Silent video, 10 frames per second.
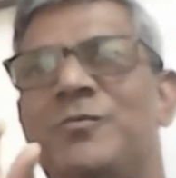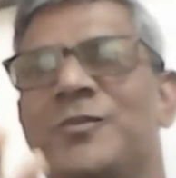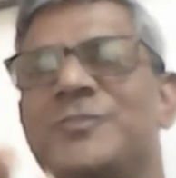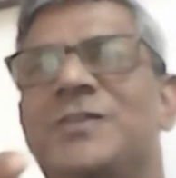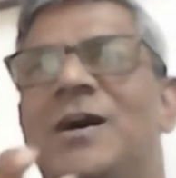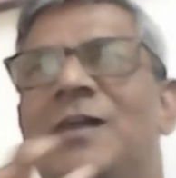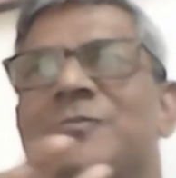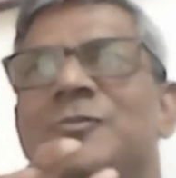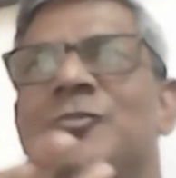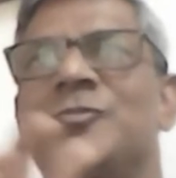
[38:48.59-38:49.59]
first
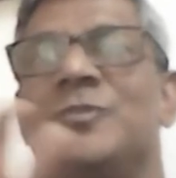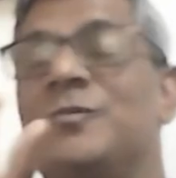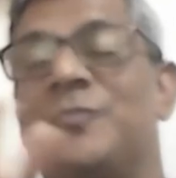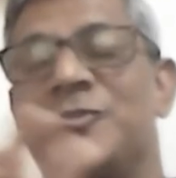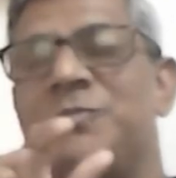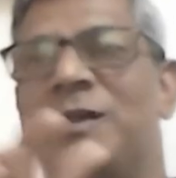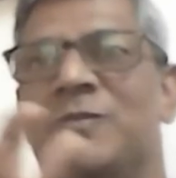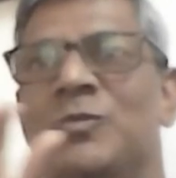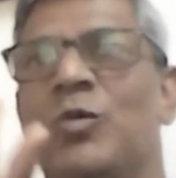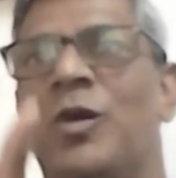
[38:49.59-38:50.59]
half, the first
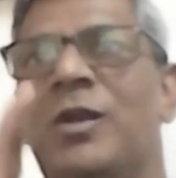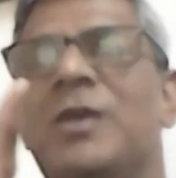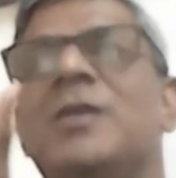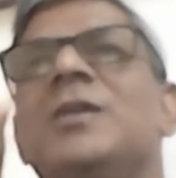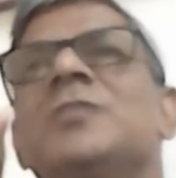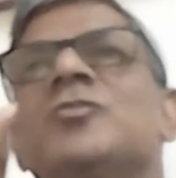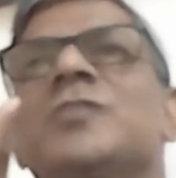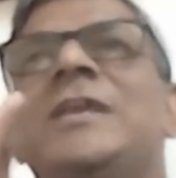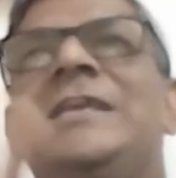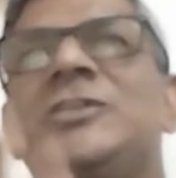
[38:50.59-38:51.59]
part of the word,
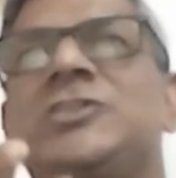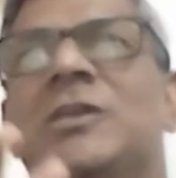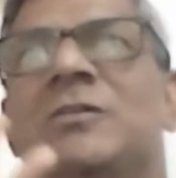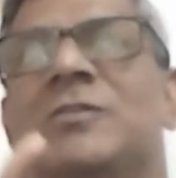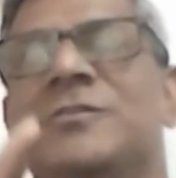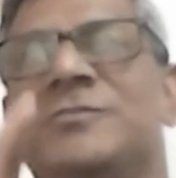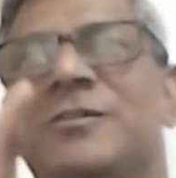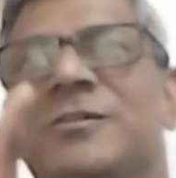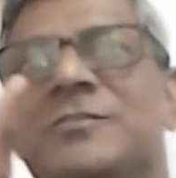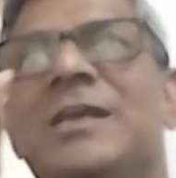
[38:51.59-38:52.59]
those are initial
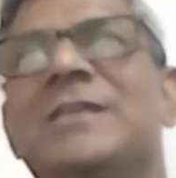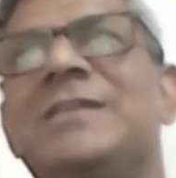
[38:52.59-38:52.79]
clusters.